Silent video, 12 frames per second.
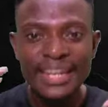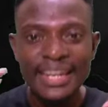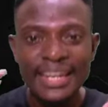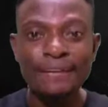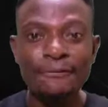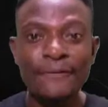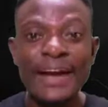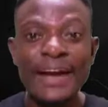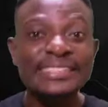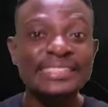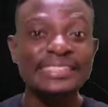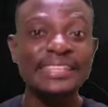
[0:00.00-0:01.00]
It
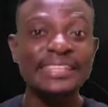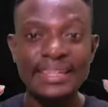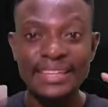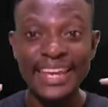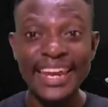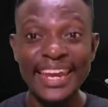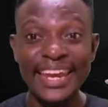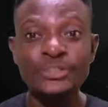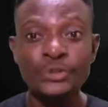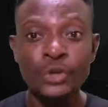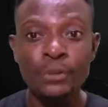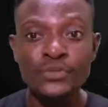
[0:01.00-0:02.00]
affects the
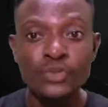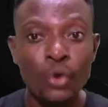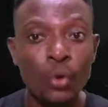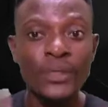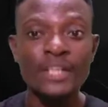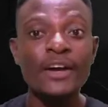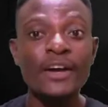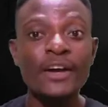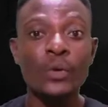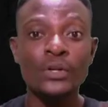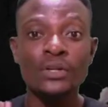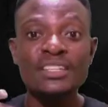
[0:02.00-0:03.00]
eardrum. So whenever
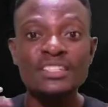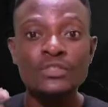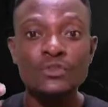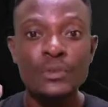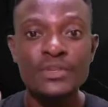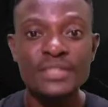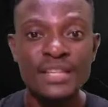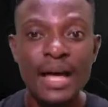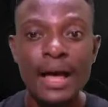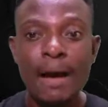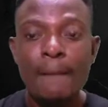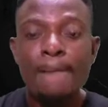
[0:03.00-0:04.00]
you want to listen to music,
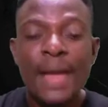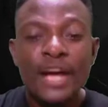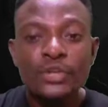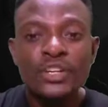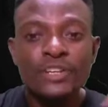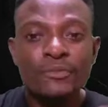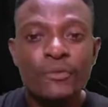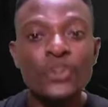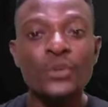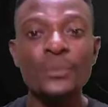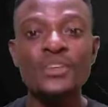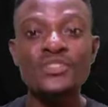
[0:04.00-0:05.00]
make sure the
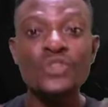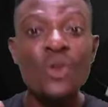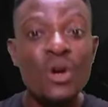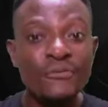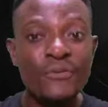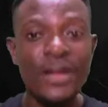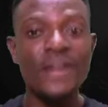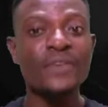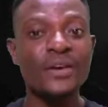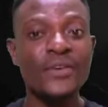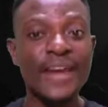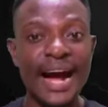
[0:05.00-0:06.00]
volume is not very,
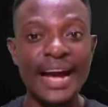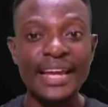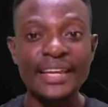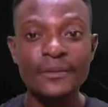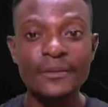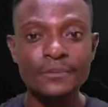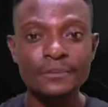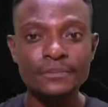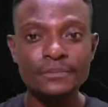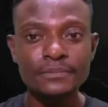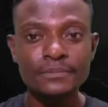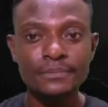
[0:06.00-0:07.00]
very high,
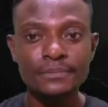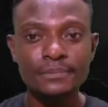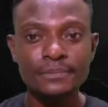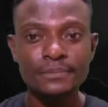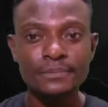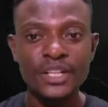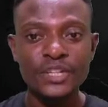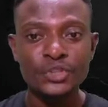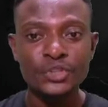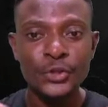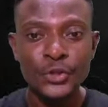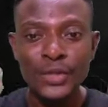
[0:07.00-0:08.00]

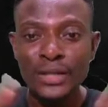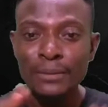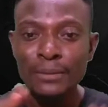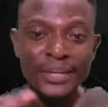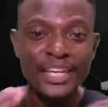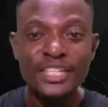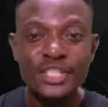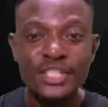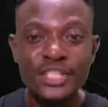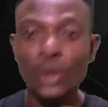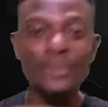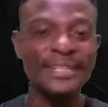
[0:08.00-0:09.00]
so you don't begin
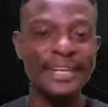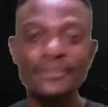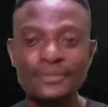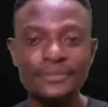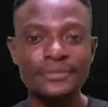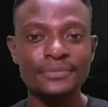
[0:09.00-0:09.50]
to go deaf.